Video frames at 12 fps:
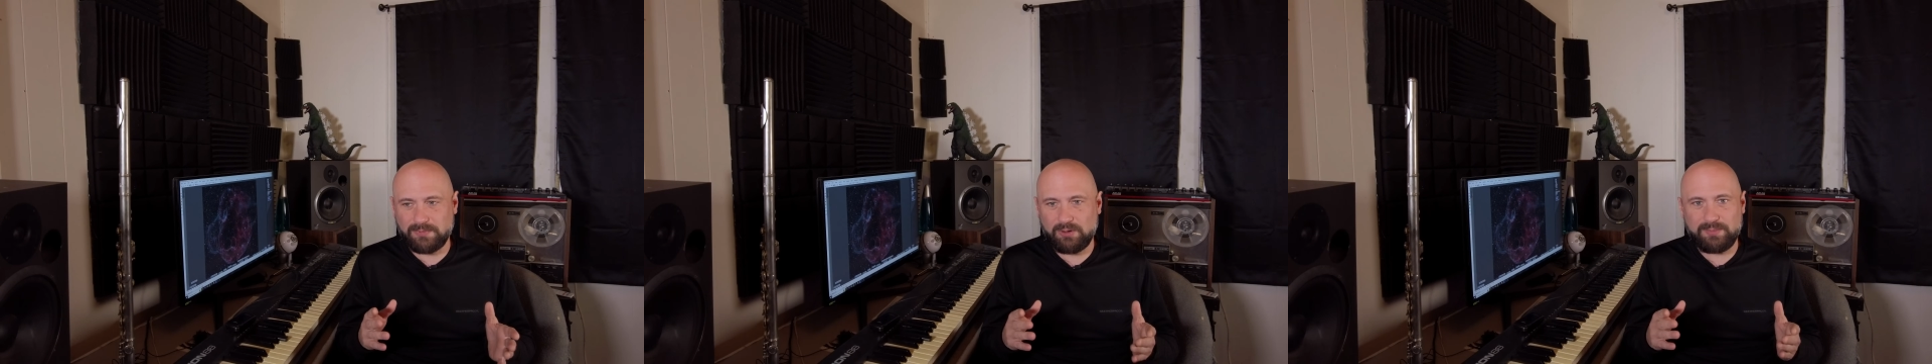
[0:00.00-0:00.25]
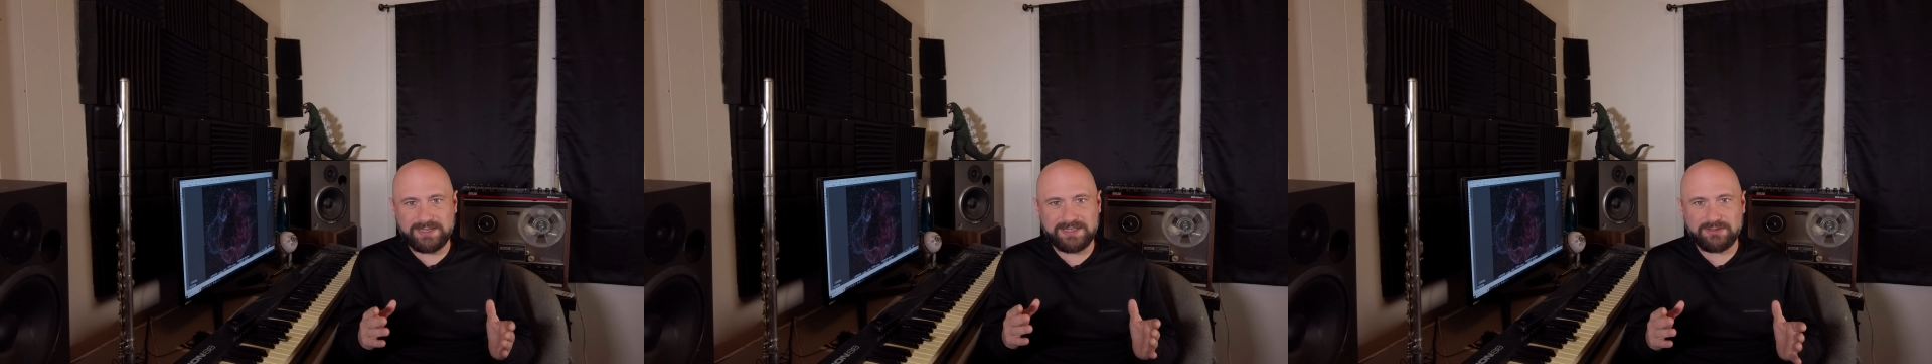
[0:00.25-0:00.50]

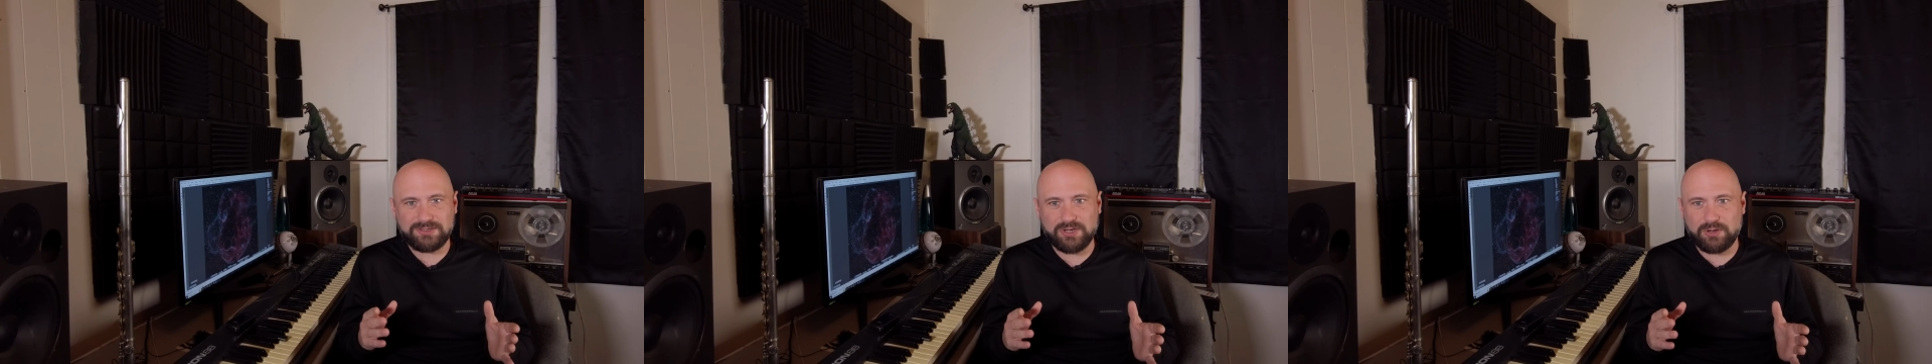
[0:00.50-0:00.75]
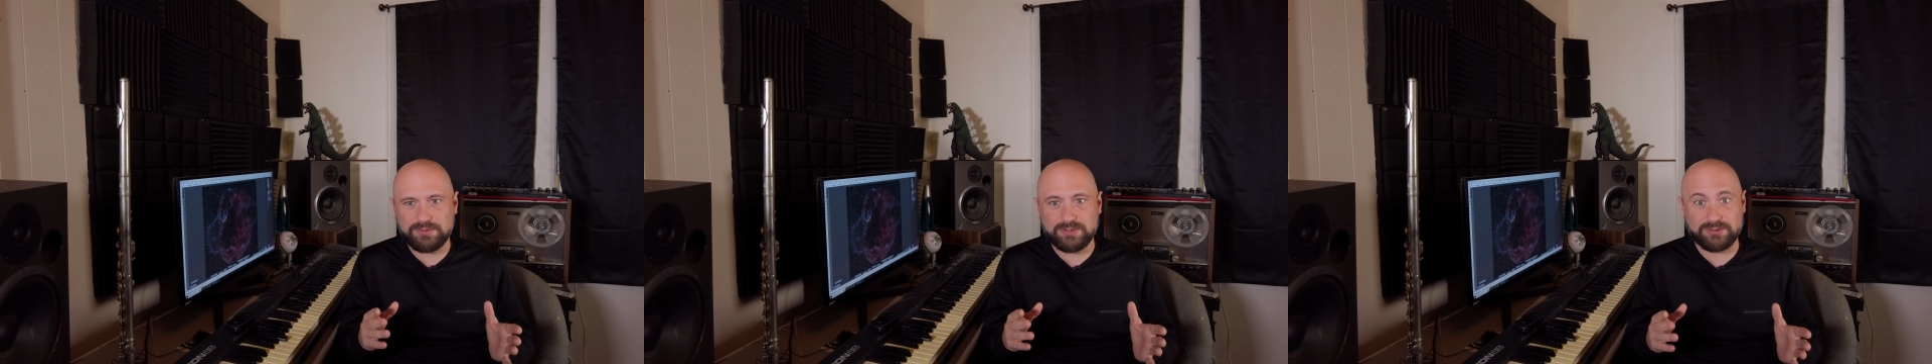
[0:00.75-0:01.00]
all my
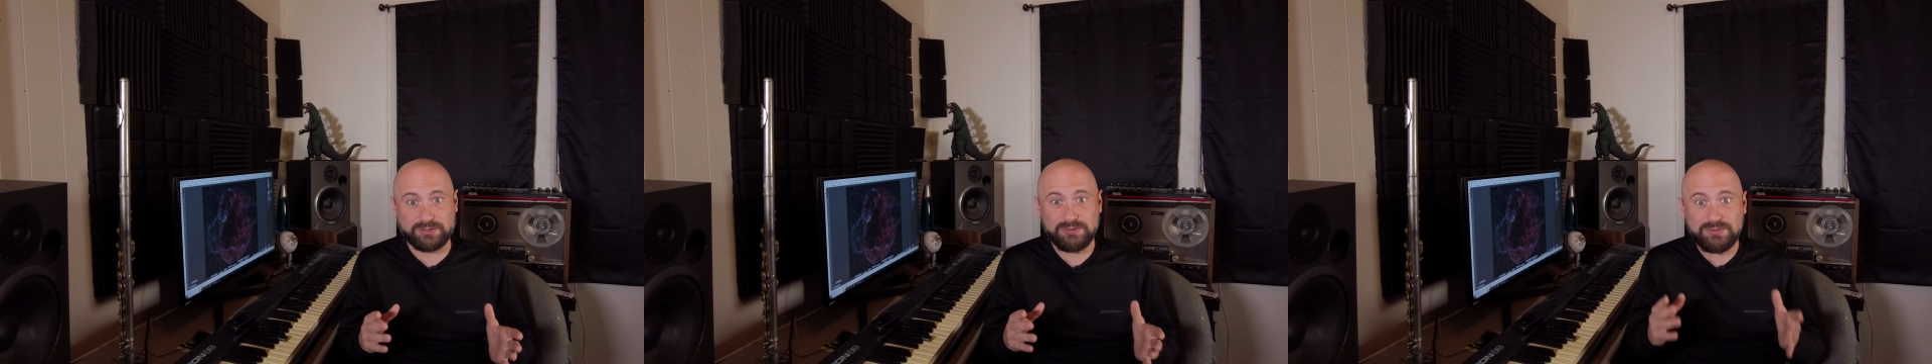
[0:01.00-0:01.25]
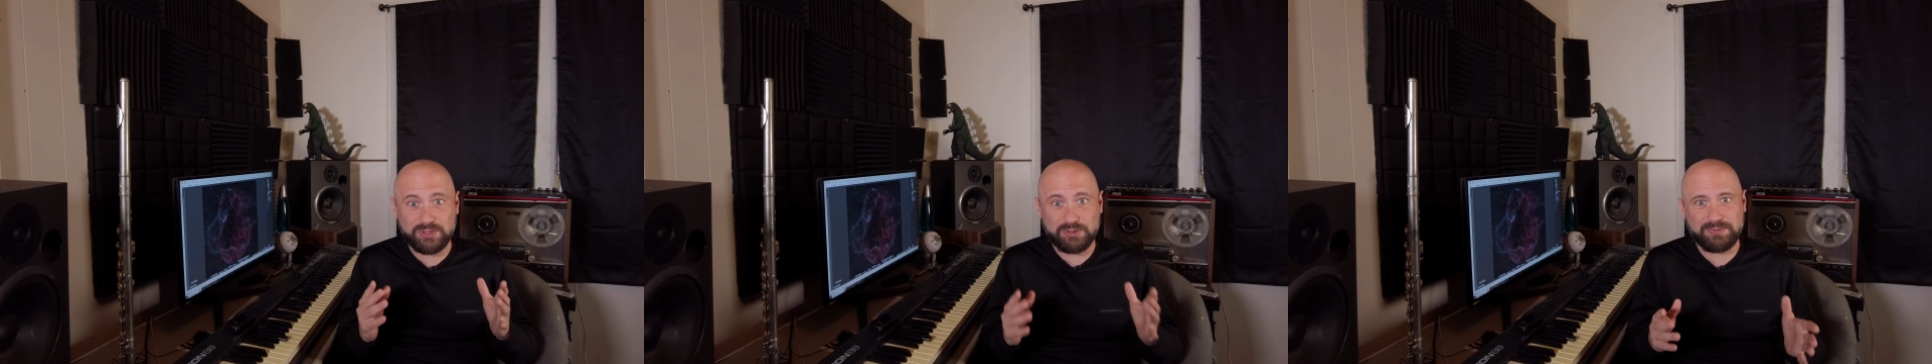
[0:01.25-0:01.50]
telescopes are
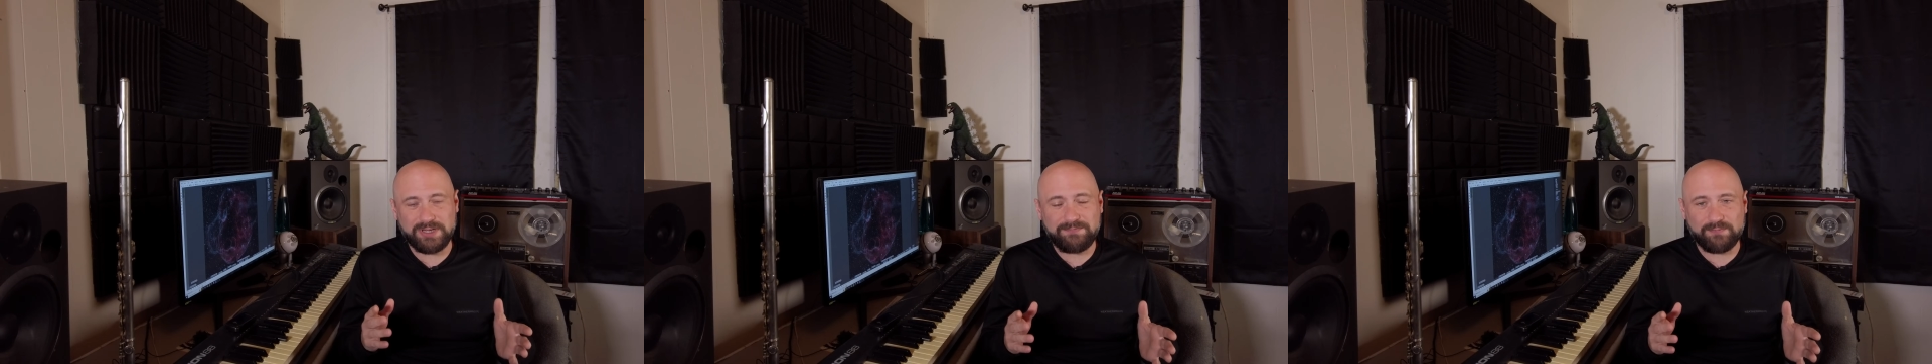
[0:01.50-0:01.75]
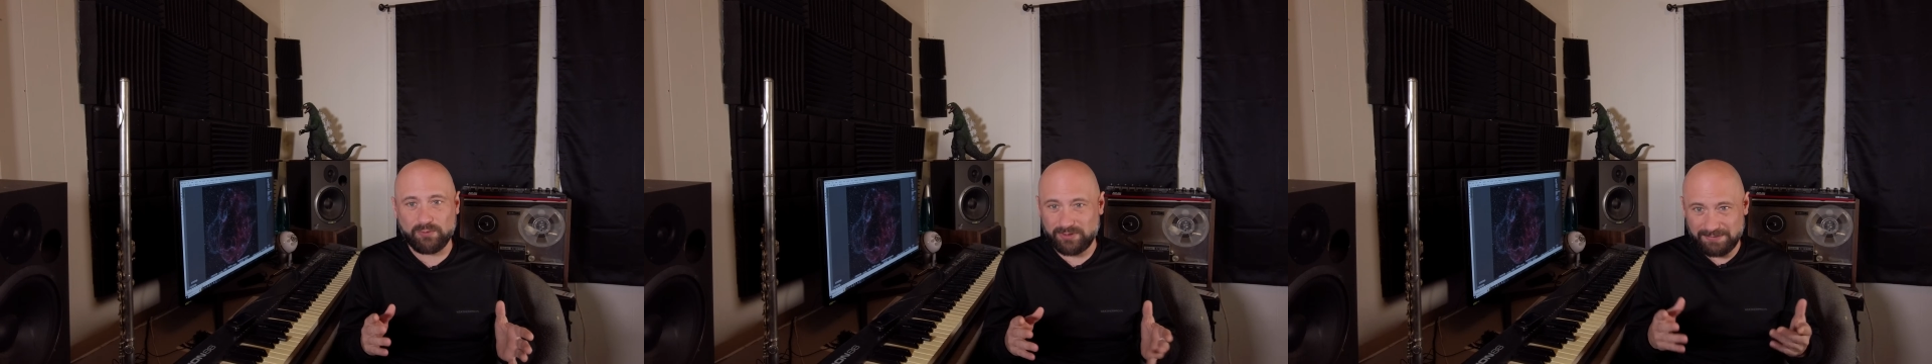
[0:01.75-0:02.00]
too zoomed in
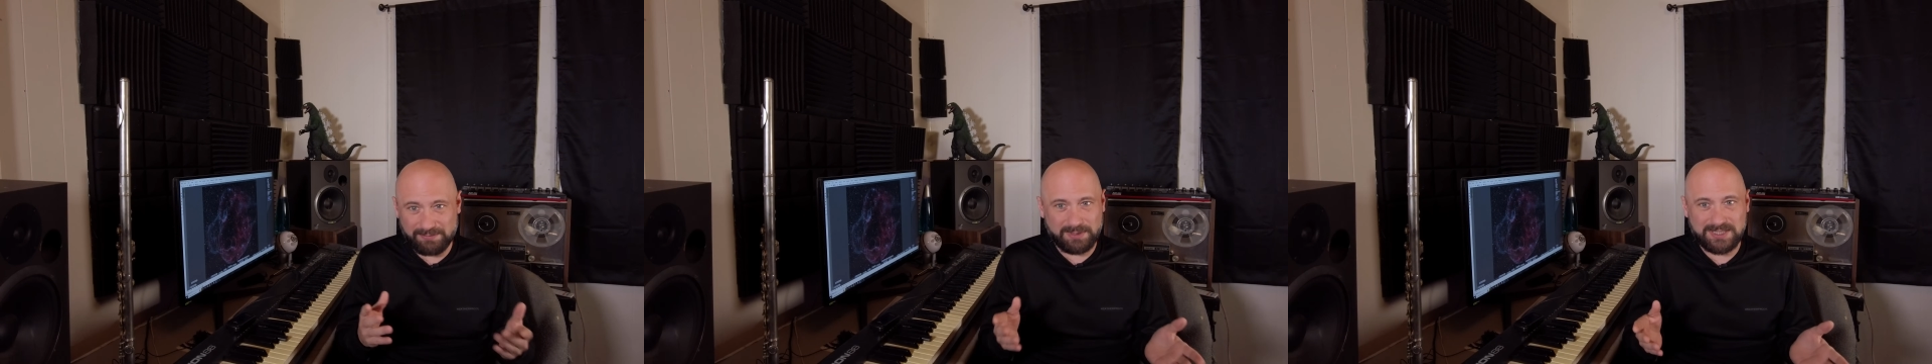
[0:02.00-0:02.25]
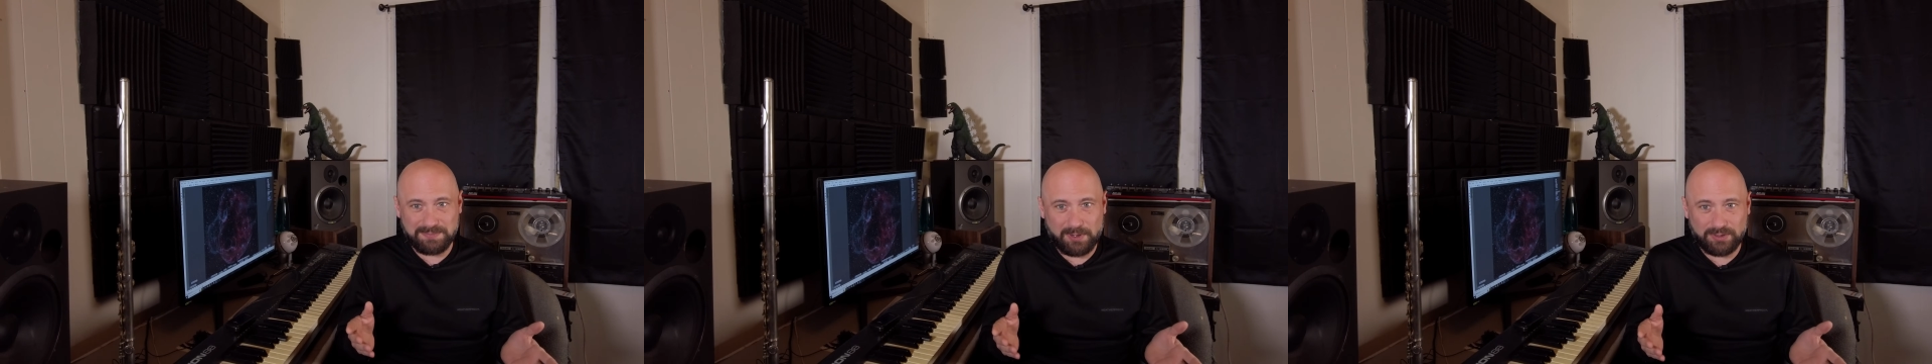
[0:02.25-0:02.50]
for it, even
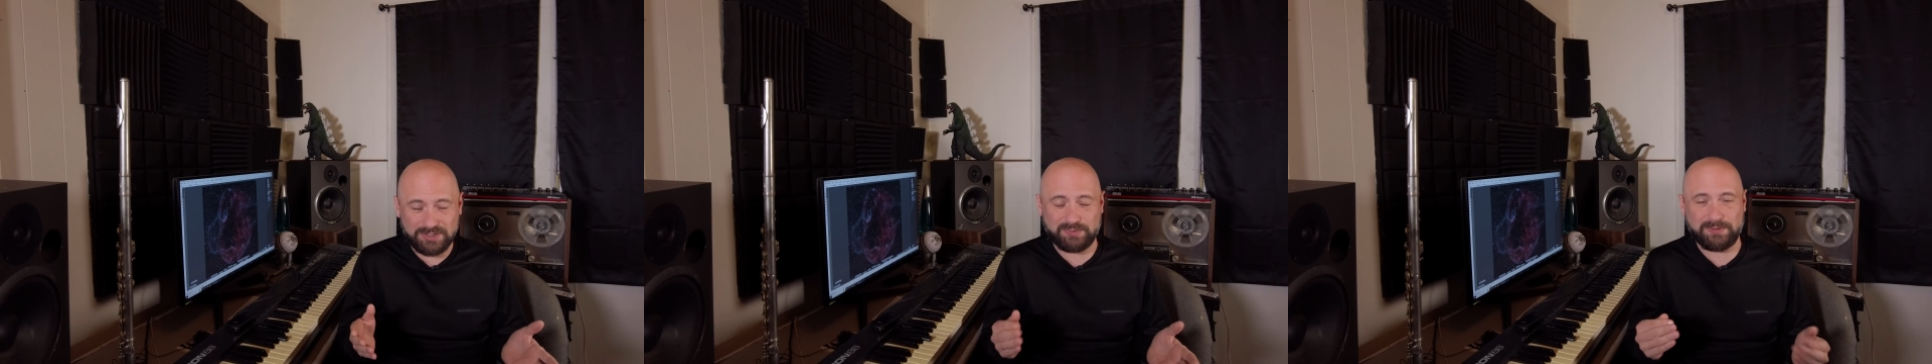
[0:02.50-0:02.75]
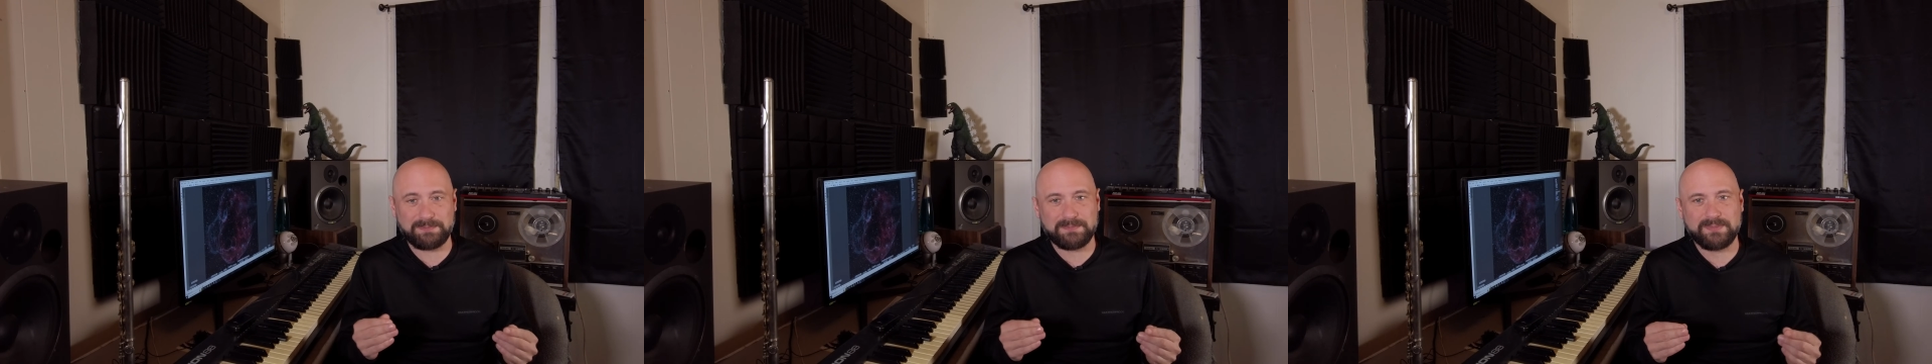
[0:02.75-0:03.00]
my smallest
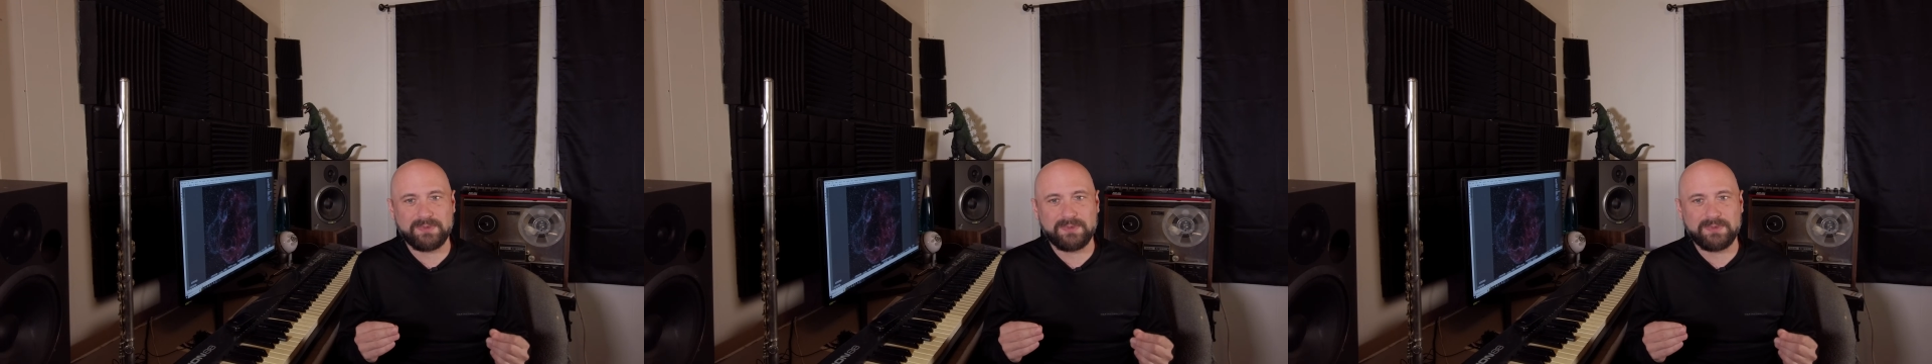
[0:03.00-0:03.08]
one.